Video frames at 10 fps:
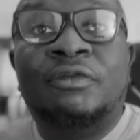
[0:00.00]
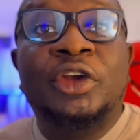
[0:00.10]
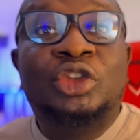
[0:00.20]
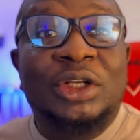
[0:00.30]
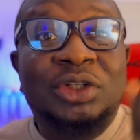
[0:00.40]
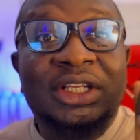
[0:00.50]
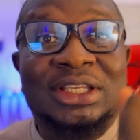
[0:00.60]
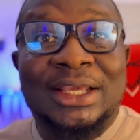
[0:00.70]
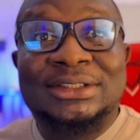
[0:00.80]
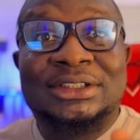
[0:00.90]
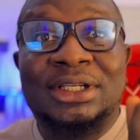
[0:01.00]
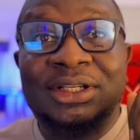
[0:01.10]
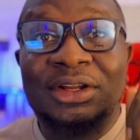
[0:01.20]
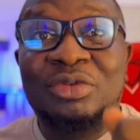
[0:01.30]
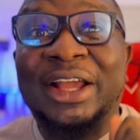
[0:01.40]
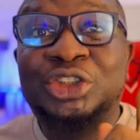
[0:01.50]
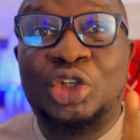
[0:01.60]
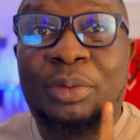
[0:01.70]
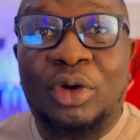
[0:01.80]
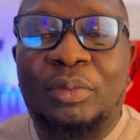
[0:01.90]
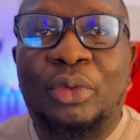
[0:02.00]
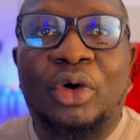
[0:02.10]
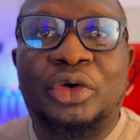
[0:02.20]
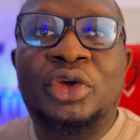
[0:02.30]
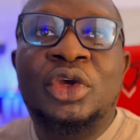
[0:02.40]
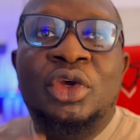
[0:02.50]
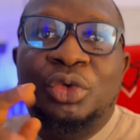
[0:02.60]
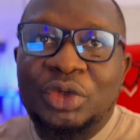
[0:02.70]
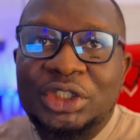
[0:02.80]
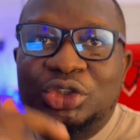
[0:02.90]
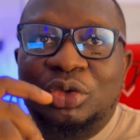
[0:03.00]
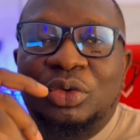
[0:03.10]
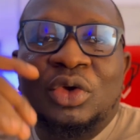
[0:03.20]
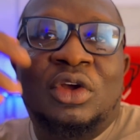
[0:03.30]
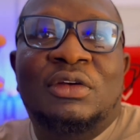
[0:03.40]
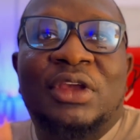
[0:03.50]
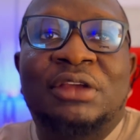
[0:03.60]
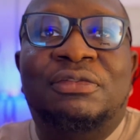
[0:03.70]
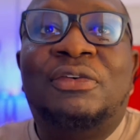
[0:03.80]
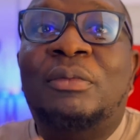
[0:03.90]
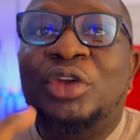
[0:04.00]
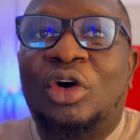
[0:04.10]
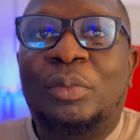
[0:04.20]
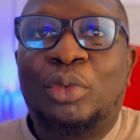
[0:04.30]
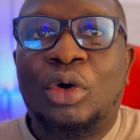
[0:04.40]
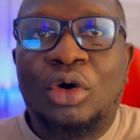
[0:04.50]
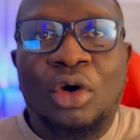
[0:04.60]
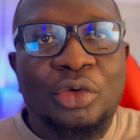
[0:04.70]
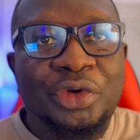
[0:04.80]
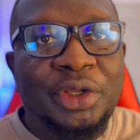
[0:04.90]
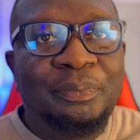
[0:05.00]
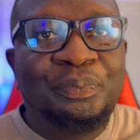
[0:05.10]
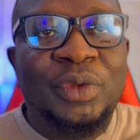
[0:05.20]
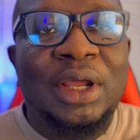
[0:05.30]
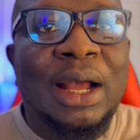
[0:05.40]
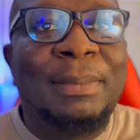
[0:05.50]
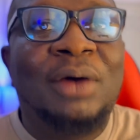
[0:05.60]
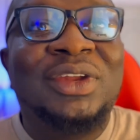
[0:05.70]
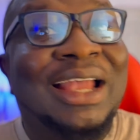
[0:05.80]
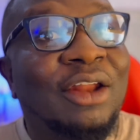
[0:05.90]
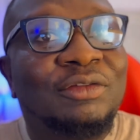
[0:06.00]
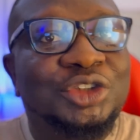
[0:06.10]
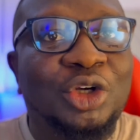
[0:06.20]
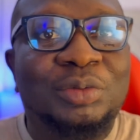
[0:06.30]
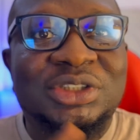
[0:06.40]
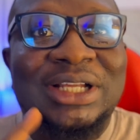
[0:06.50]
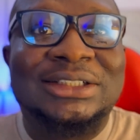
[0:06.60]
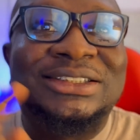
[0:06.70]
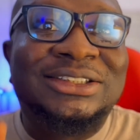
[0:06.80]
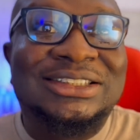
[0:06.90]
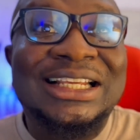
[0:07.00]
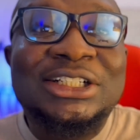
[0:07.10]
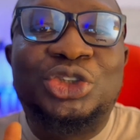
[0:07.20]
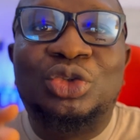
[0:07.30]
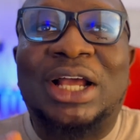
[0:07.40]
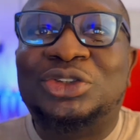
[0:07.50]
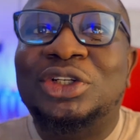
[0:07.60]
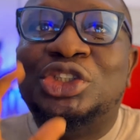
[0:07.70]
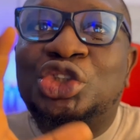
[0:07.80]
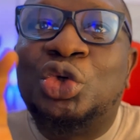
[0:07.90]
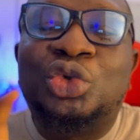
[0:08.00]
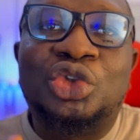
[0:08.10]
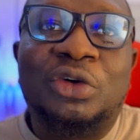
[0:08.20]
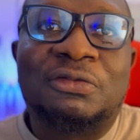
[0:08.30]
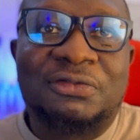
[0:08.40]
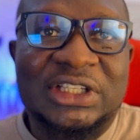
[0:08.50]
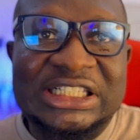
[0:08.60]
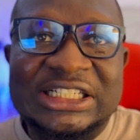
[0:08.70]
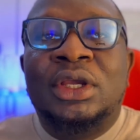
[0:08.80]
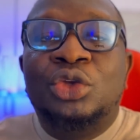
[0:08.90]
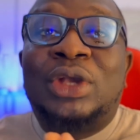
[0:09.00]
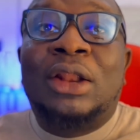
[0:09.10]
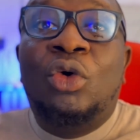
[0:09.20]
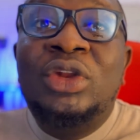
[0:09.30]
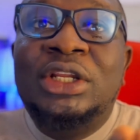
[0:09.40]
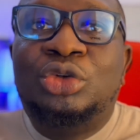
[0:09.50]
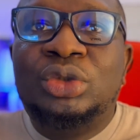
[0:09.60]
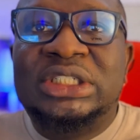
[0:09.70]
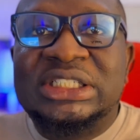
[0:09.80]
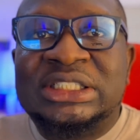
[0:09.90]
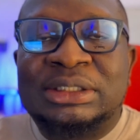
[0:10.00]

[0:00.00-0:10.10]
you to actually get the right job on Upwork, you need to inform the Upwork algorithm about the kind of jobs that they should actually show to your feed. You can only do this